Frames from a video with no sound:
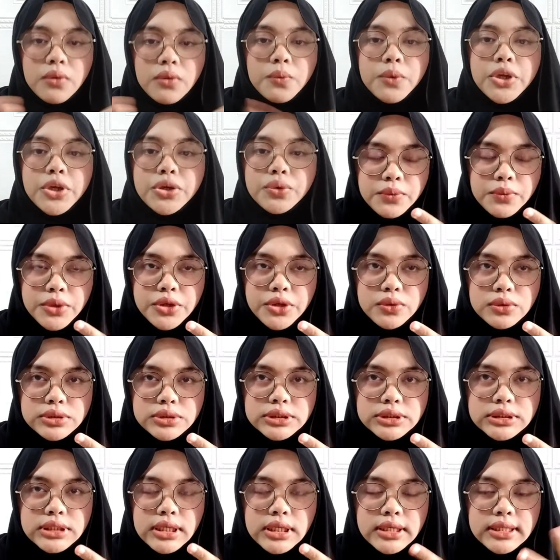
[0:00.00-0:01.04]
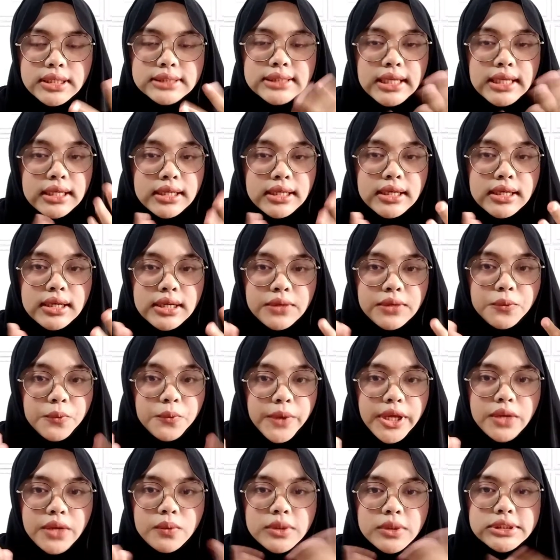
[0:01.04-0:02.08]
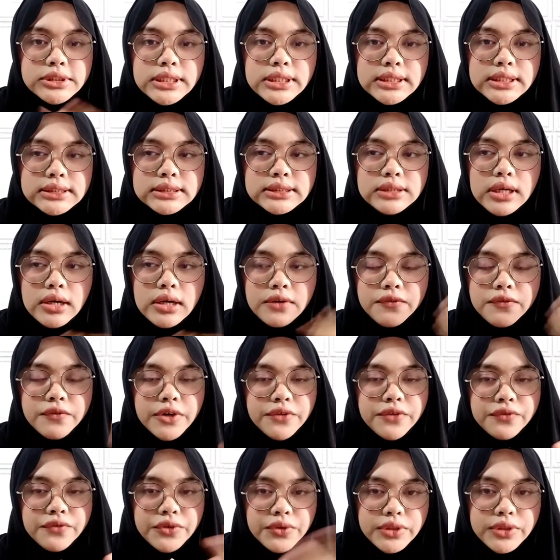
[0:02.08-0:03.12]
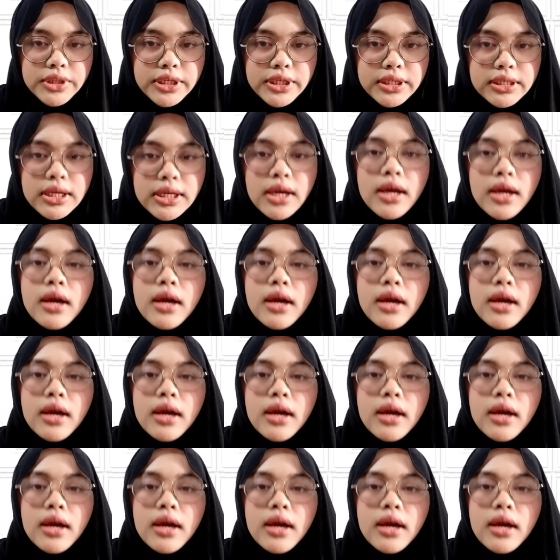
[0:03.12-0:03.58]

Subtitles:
we use the second weight, which is 5 Newton.